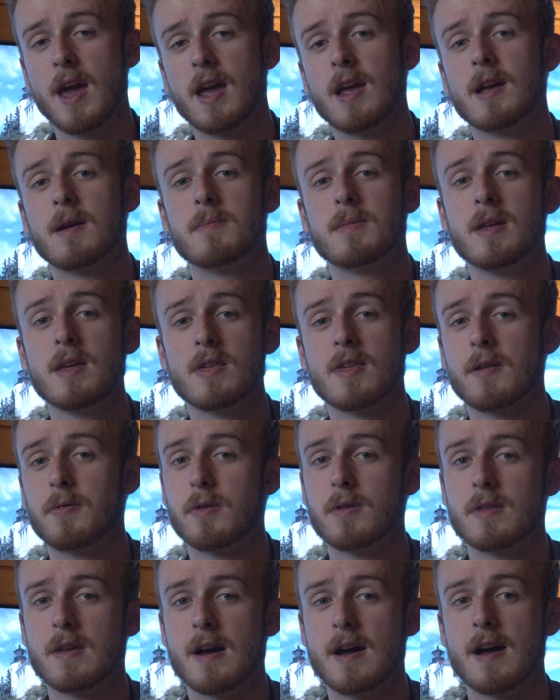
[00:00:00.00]
A M D's at
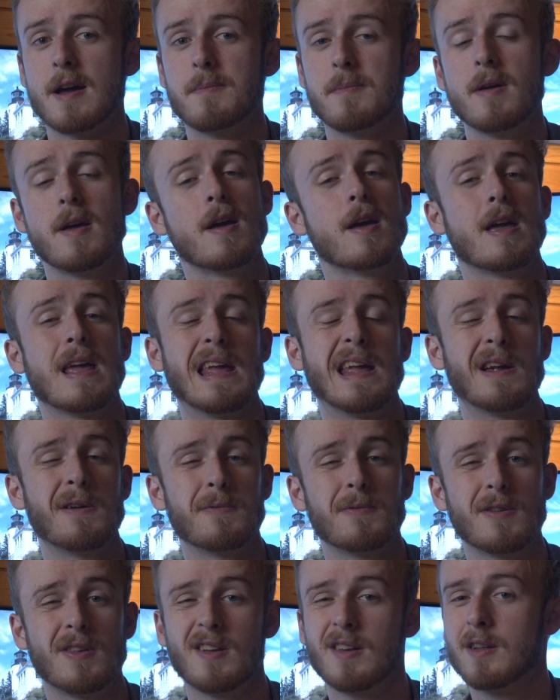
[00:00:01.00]
the time, it
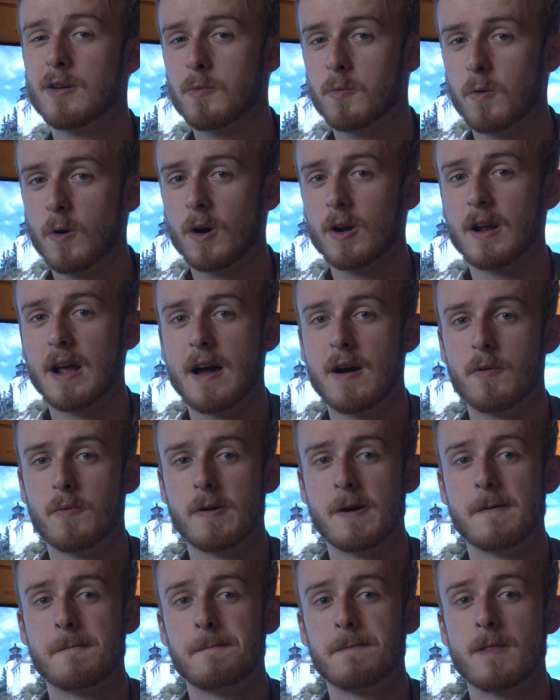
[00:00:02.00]
really didn't work out
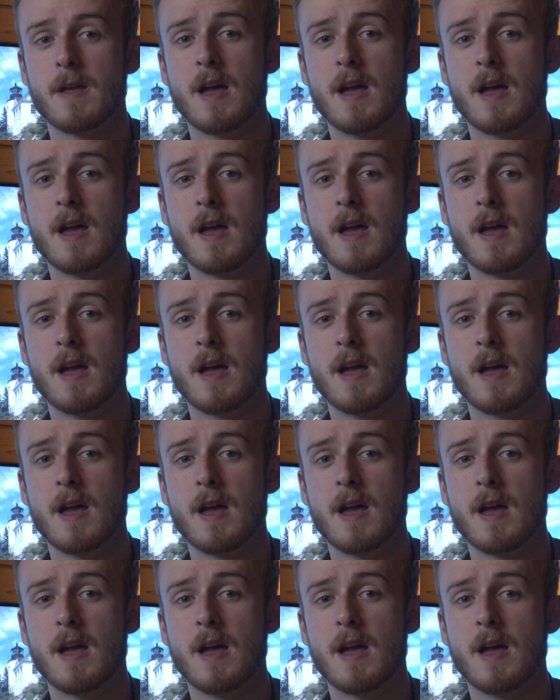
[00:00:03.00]
well.